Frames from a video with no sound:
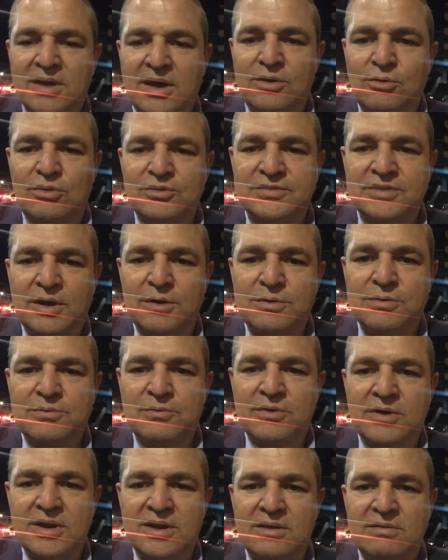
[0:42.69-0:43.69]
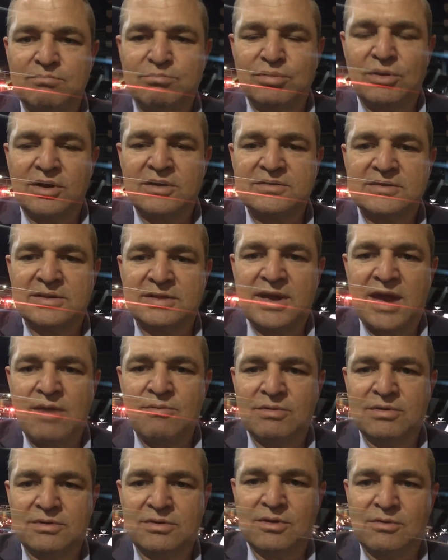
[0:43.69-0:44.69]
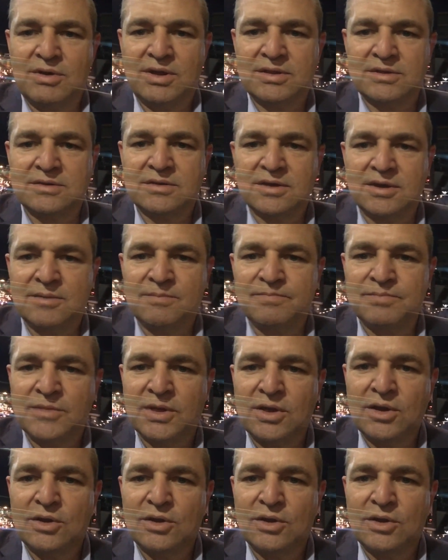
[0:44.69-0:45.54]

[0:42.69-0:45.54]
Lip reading: and also three blocks of land within the Narellan team.